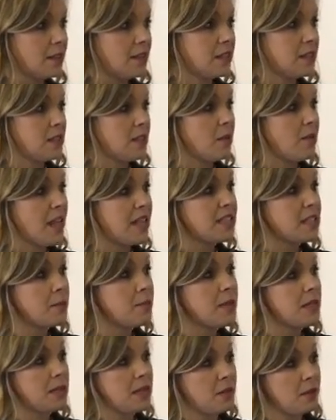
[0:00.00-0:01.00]
So that's a
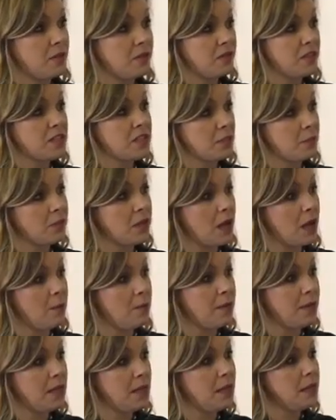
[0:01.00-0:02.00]
big deal for some
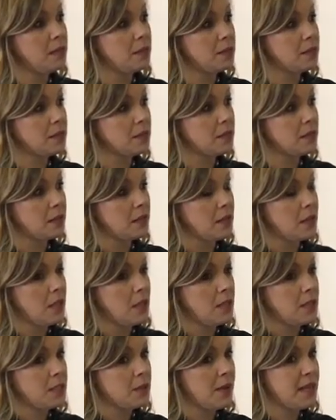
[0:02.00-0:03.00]
companies.
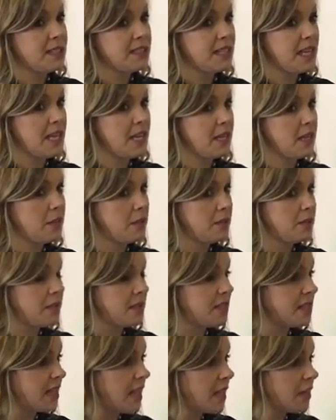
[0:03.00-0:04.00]
So I say, to
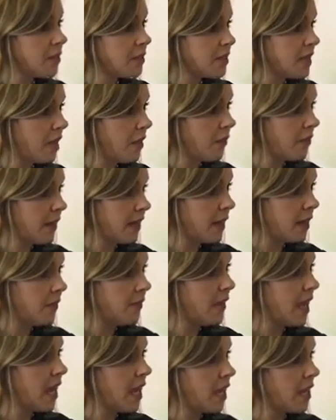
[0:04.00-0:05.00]
designers out there
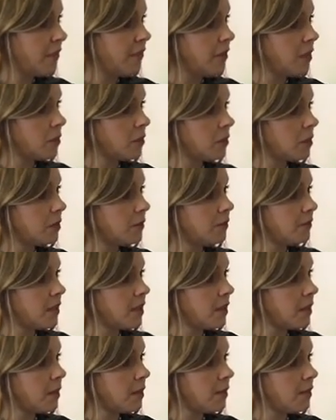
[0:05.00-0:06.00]
that if you're,
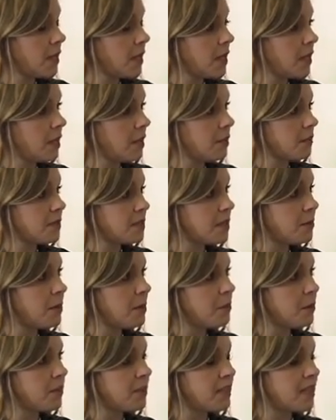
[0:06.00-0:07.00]
some
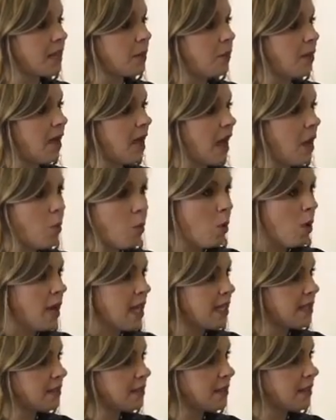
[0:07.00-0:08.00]
people say, well, I
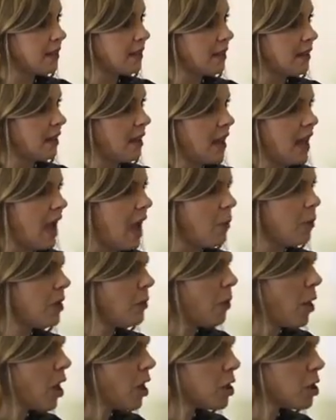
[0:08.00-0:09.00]
want
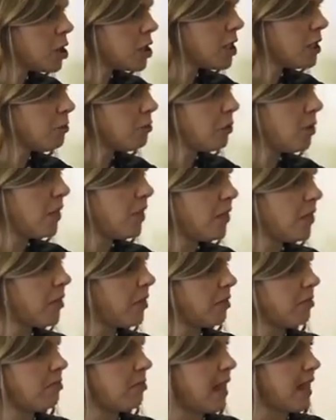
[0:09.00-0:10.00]
a partnership with
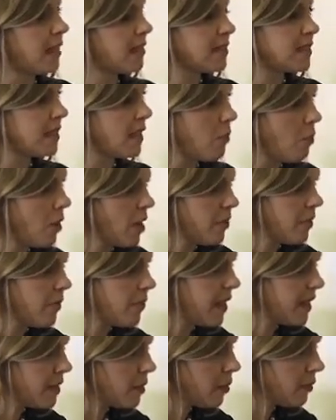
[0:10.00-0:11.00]
like someone that
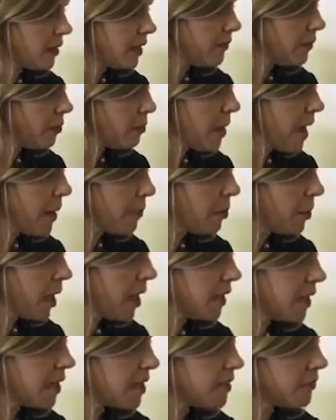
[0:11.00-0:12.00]
they don't even buy
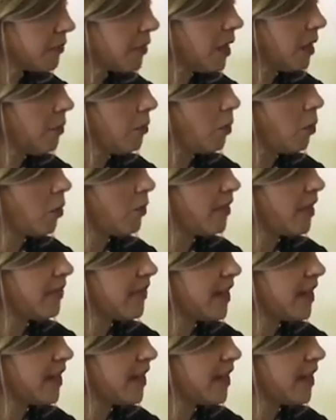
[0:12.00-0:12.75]
products from or that